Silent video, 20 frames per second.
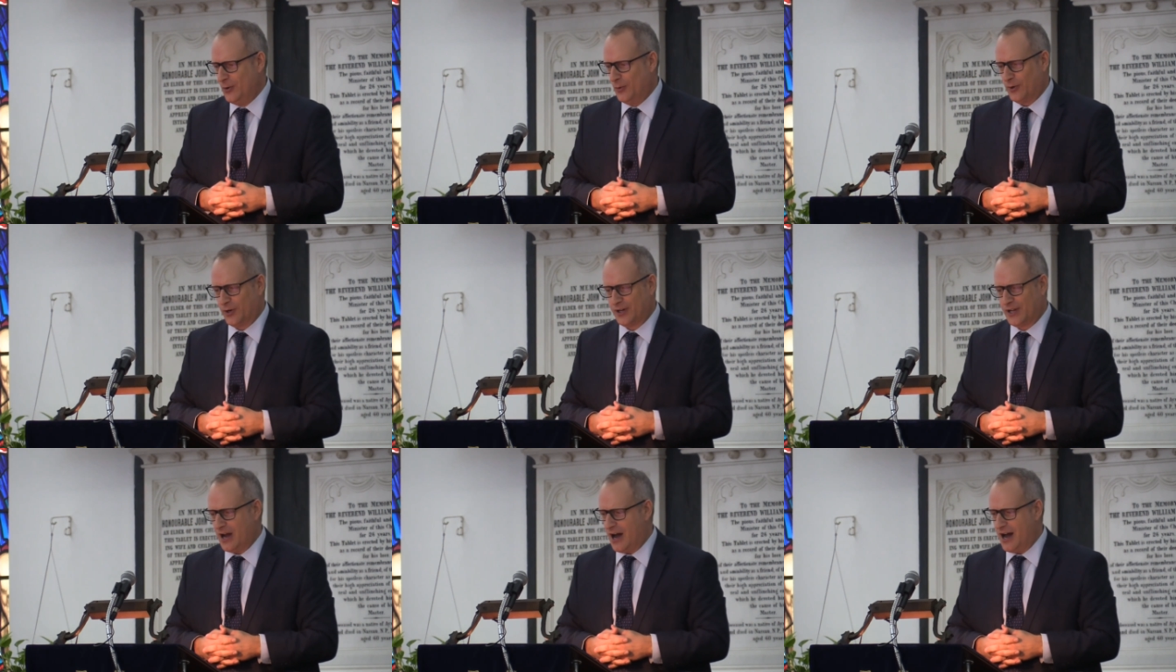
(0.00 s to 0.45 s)

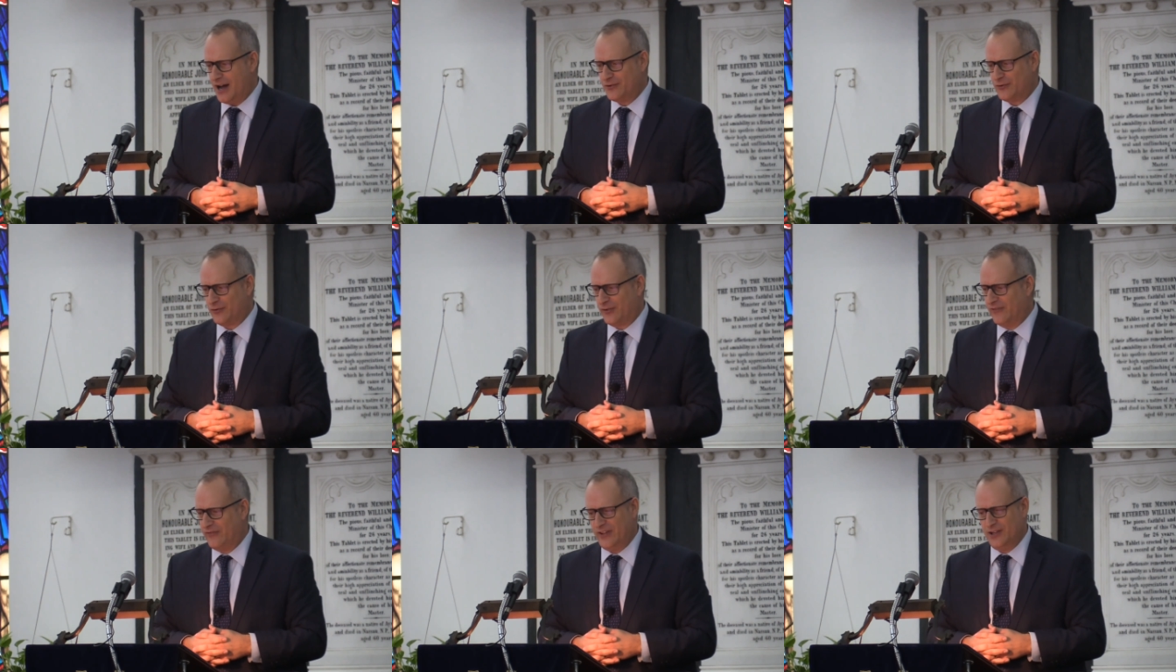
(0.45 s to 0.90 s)
where
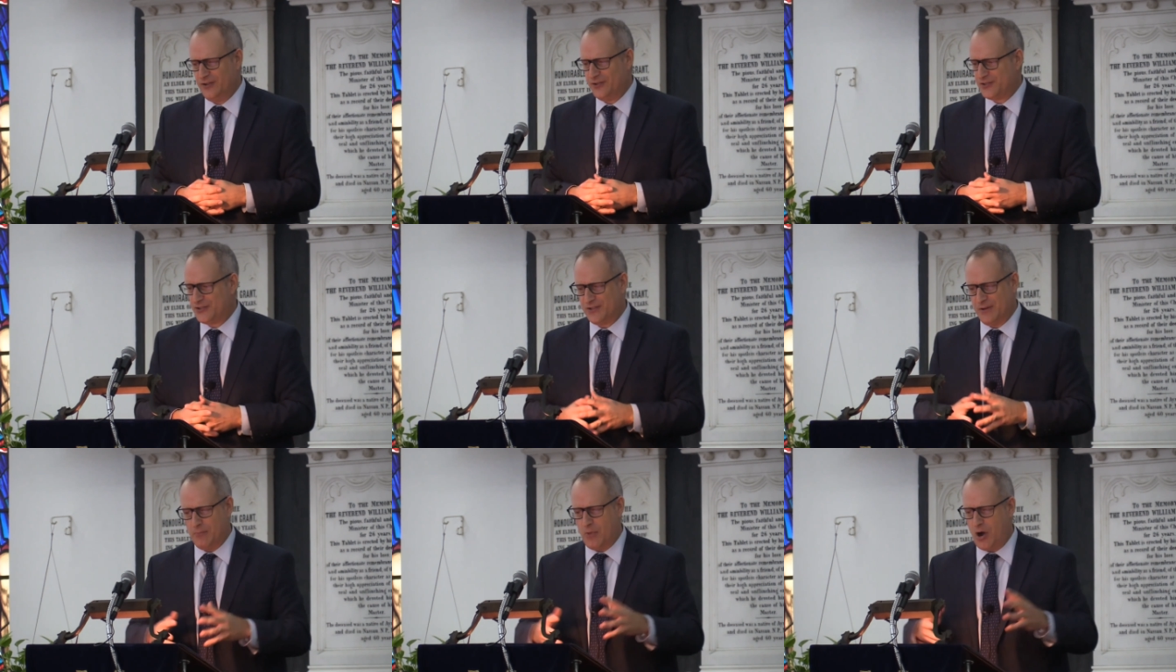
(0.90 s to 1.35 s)
God
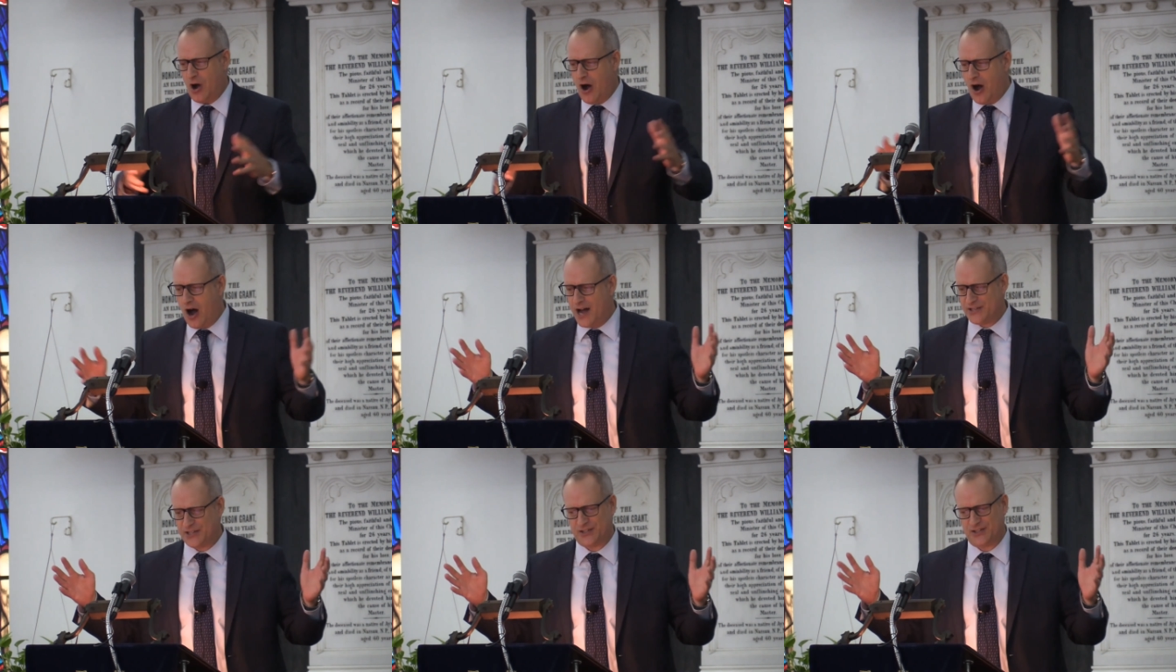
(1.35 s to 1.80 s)
reveals some
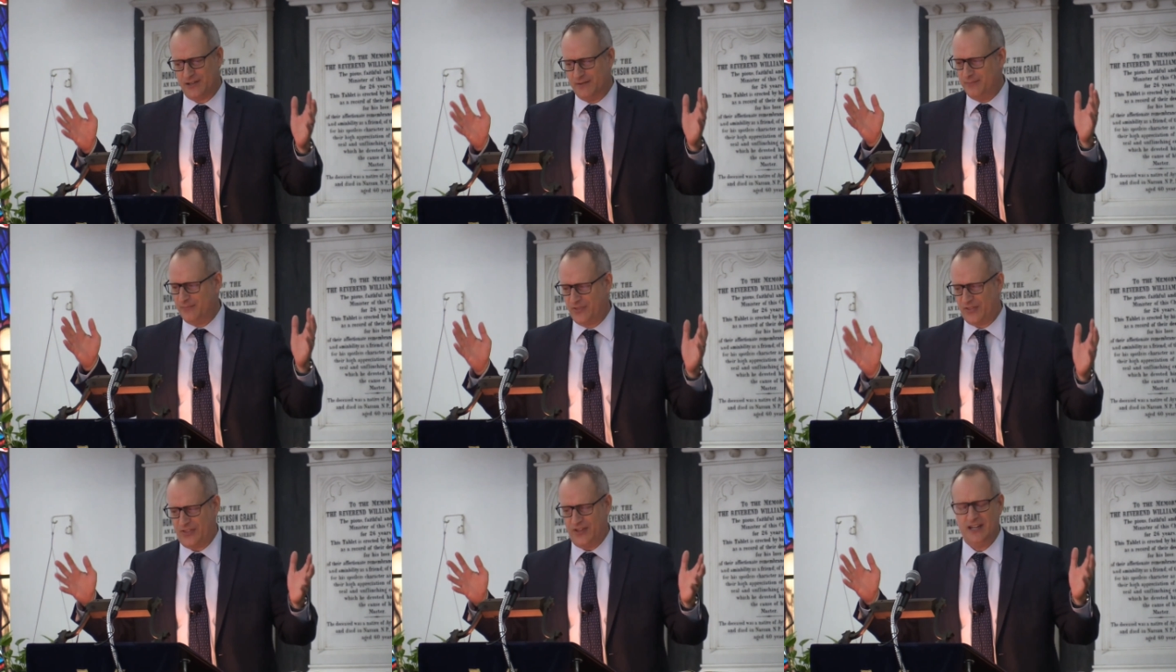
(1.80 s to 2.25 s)

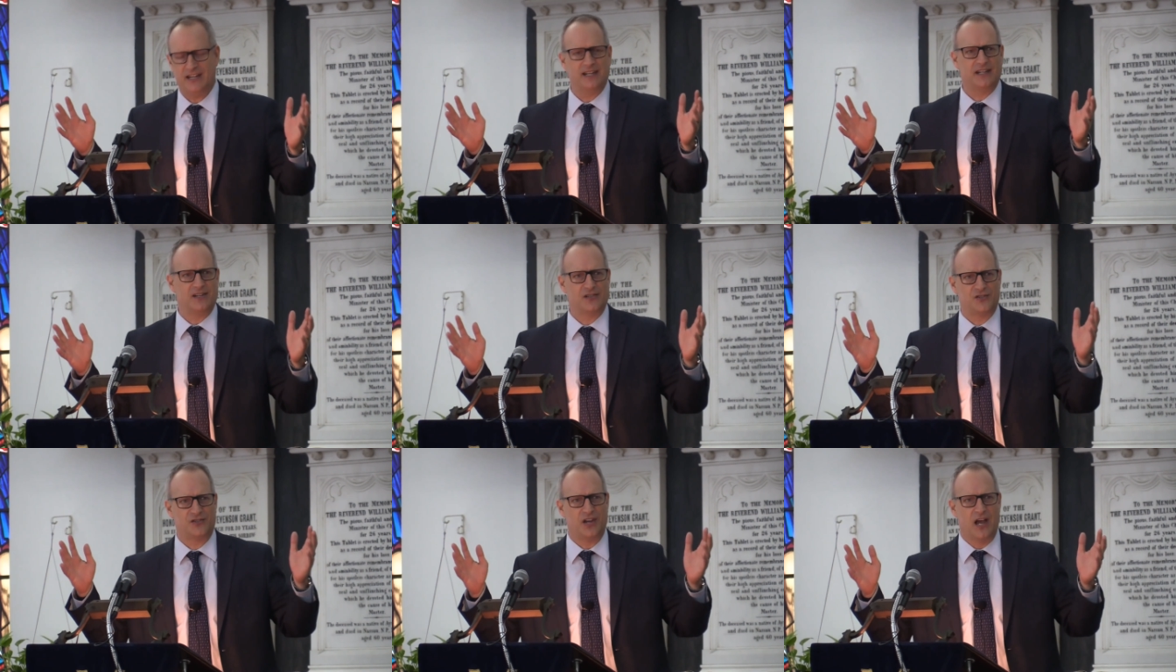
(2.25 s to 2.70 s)
awesome
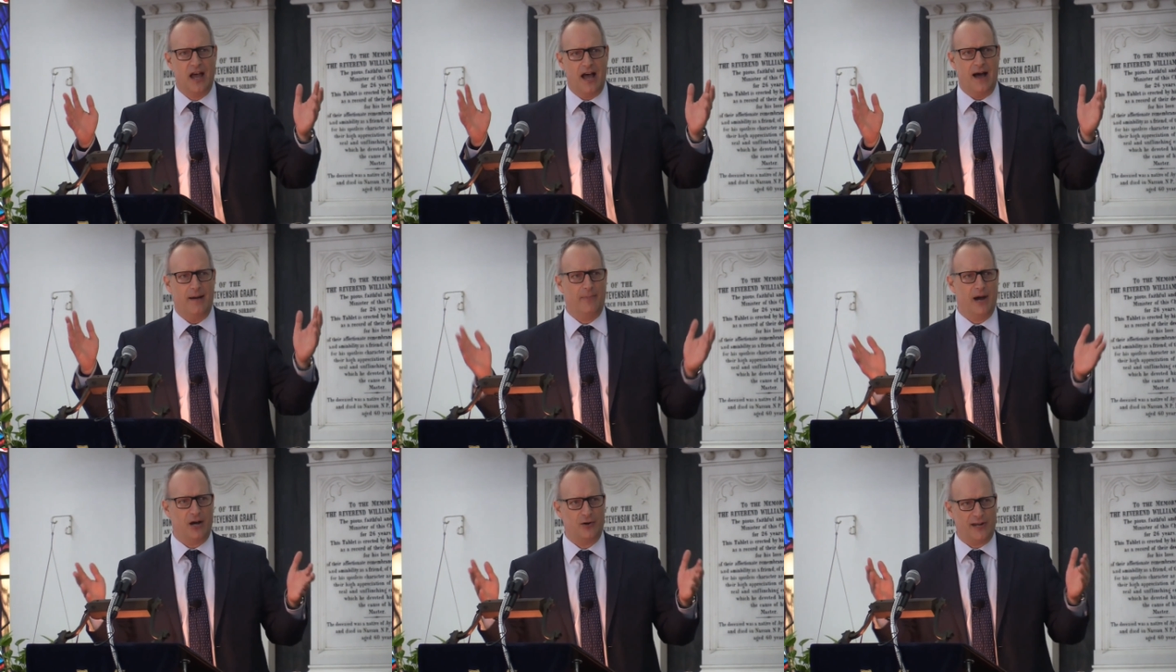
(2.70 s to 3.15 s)
things
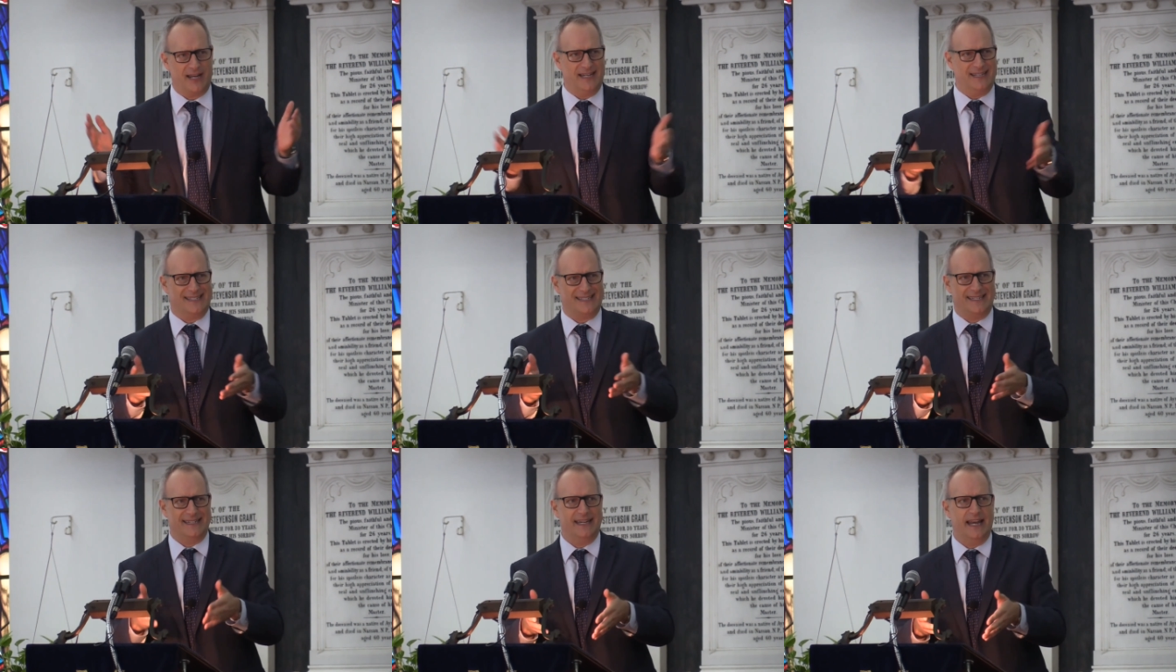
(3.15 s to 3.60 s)
about
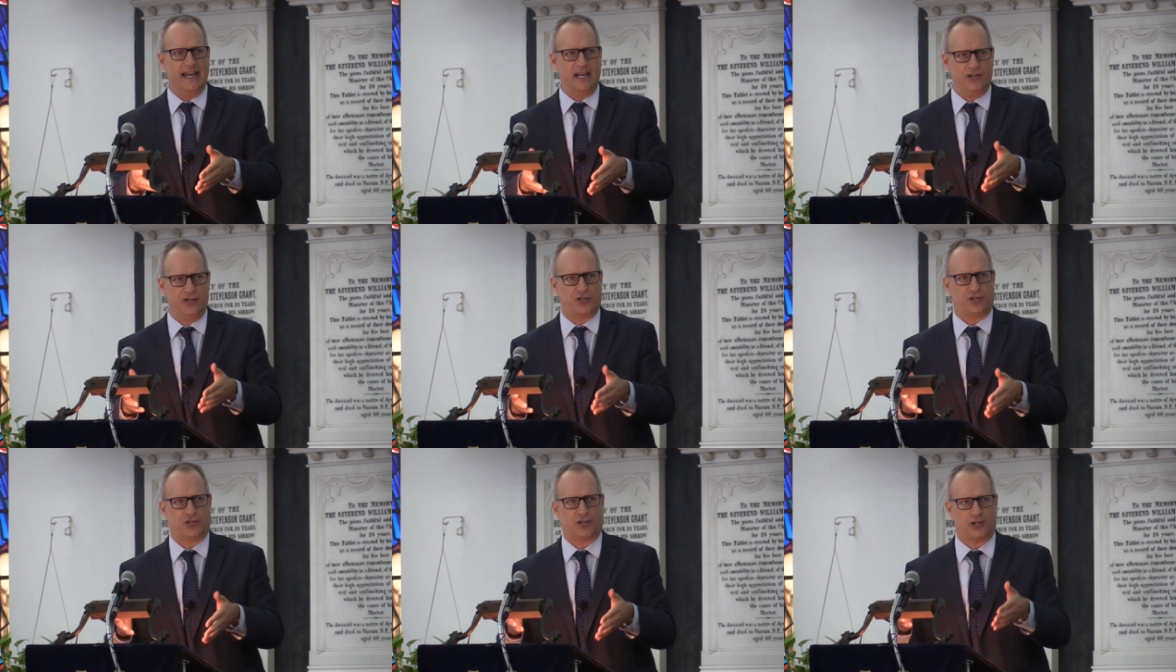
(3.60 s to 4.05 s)
His
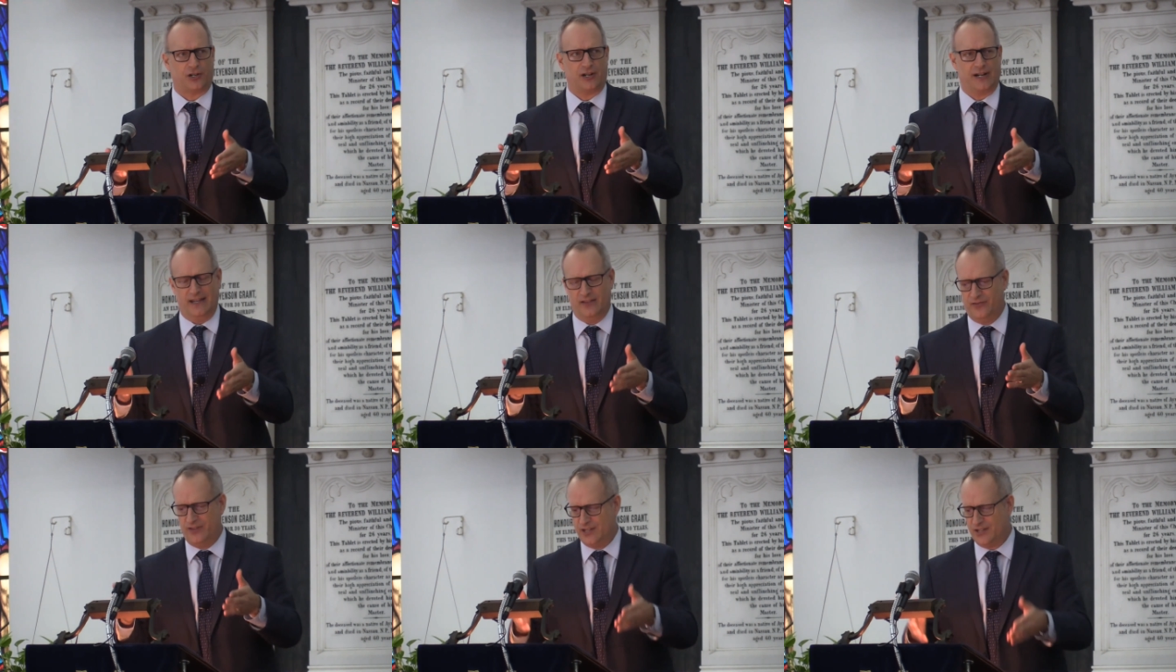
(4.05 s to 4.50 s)
nature
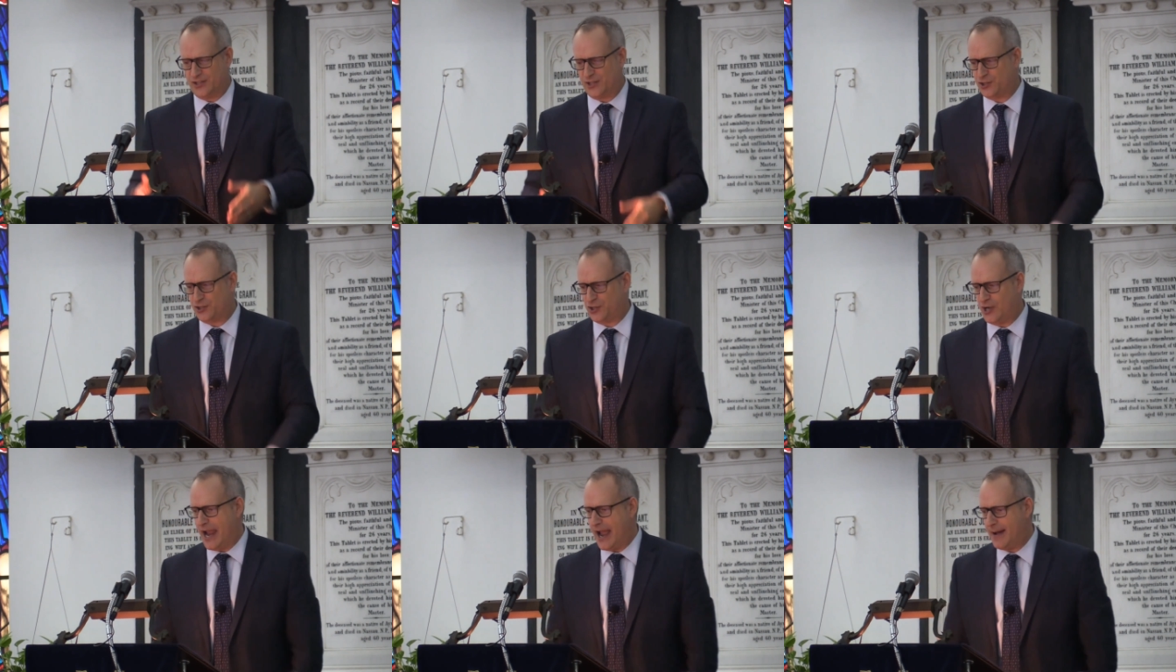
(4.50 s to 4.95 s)
in
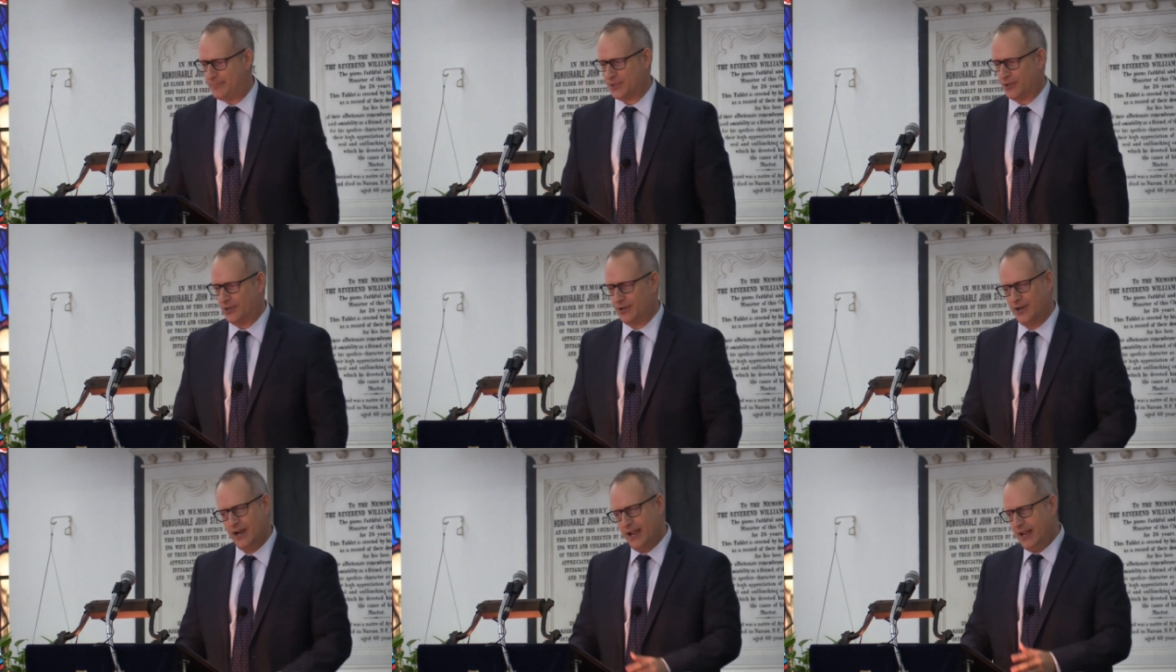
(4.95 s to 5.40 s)
this
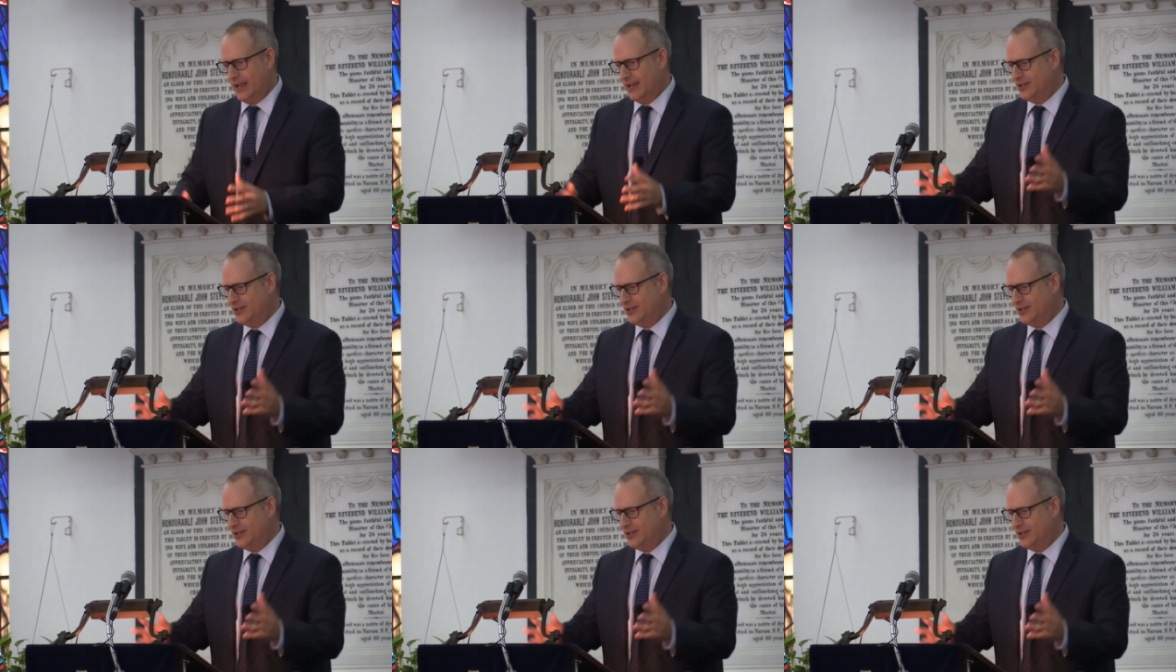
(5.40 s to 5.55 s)
chapter,